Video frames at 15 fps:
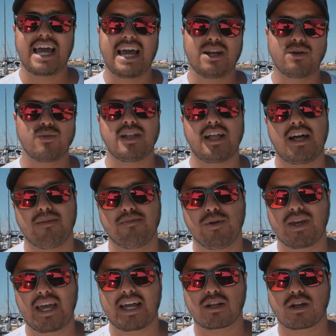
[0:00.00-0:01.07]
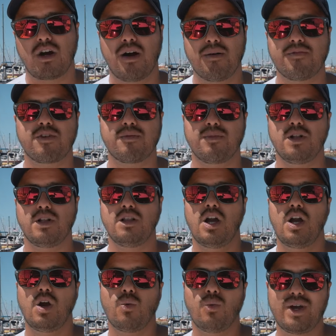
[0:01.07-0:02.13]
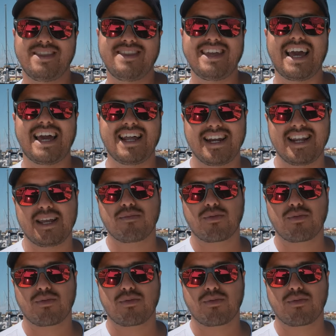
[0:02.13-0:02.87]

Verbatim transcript: and will help you get comfortable with the editing